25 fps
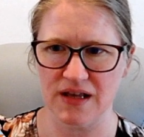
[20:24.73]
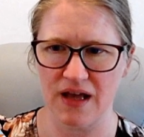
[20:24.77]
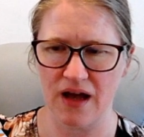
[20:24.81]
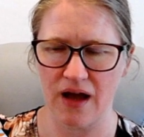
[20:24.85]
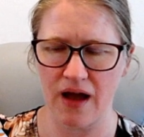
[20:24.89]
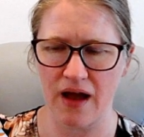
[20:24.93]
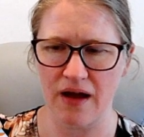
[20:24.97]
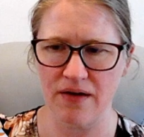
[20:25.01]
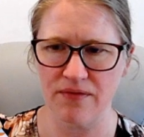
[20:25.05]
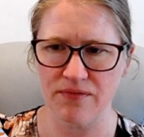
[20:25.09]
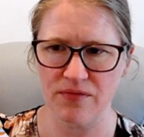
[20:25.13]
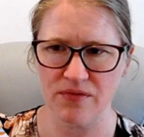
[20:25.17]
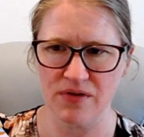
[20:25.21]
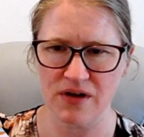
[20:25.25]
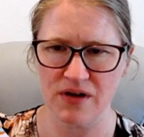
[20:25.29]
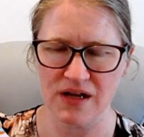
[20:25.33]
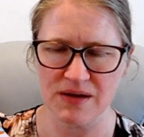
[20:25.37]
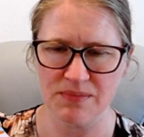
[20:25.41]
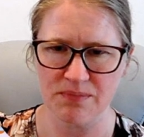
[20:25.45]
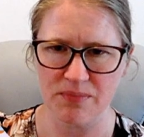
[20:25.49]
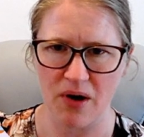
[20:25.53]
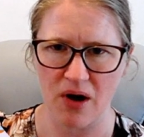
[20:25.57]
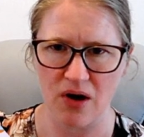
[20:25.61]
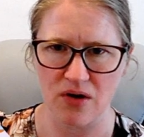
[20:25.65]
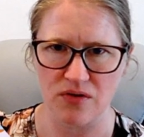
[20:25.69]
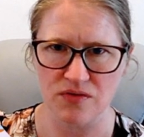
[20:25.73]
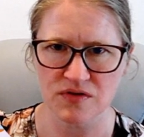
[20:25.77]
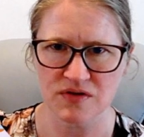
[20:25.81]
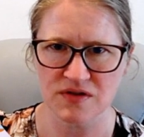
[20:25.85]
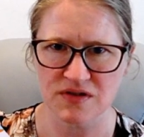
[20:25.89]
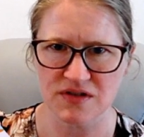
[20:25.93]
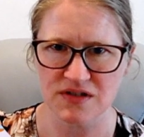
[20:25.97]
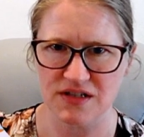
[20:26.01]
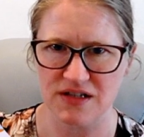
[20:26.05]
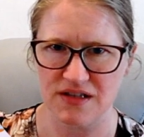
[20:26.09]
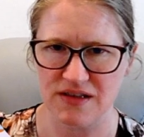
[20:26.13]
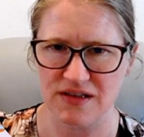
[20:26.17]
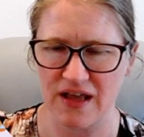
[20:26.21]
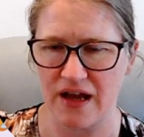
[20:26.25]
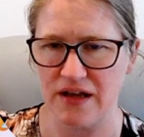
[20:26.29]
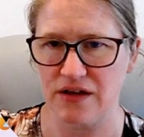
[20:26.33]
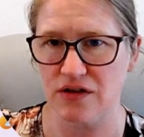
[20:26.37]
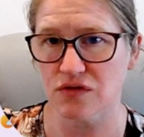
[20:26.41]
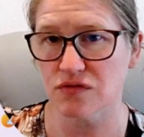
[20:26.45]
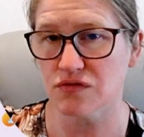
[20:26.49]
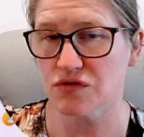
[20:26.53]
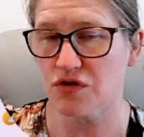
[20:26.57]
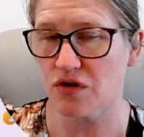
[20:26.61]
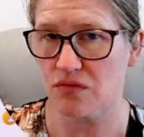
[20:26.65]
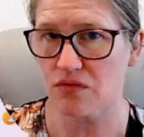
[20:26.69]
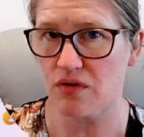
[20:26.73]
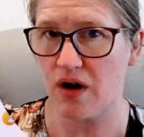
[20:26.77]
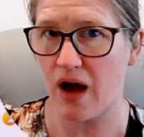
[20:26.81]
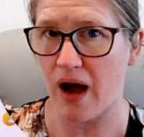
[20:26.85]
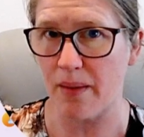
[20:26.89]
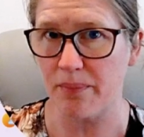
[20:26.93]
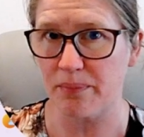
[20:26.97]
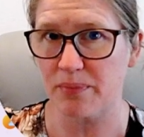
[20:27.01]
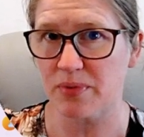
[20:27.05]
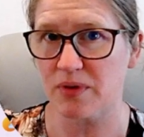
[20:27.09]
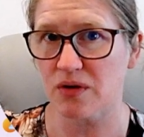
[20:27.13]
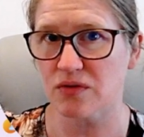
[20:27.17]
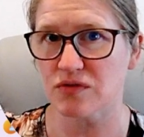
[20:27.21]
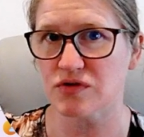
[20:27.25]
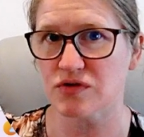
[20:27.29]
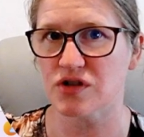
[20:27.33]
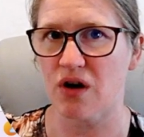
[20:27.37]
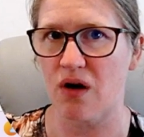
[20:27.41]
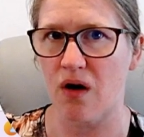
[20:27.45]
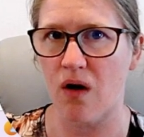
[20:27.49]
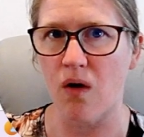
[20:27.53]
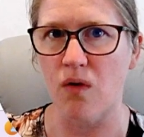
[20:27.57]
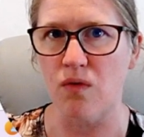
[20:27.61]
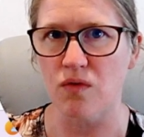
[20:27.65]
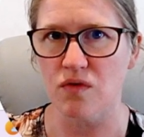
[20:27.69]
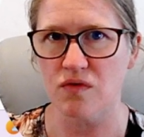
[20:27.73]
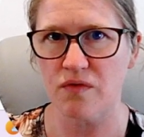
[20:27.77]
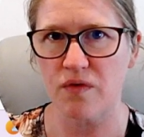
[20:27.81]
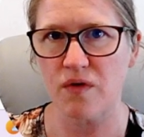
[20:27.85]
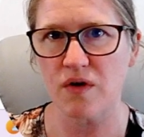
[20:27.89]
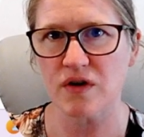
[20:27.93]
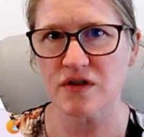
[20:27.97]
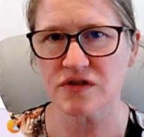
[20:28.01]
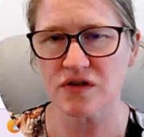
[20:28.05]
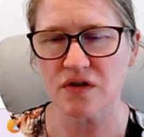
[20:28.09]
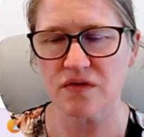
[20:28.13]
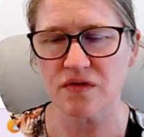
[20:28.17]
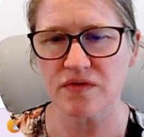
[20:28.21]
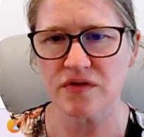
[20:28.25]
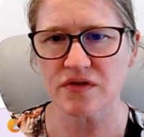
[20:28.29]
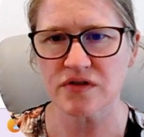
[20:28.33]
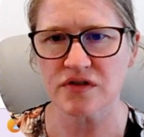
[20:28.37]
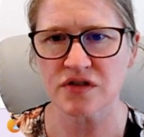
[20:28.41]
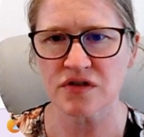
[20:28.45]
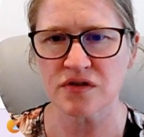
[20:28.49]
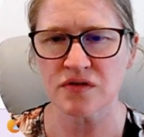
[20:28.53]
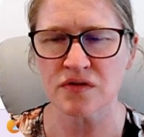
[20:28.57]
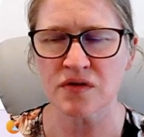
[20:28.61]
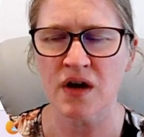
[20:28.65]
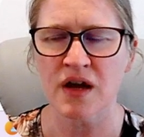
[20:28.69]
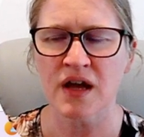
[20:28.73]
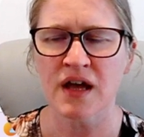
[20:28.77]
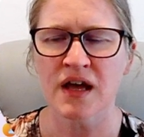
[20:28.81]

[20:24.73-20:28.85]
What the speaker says: Every post that you don't upload your own voiceover to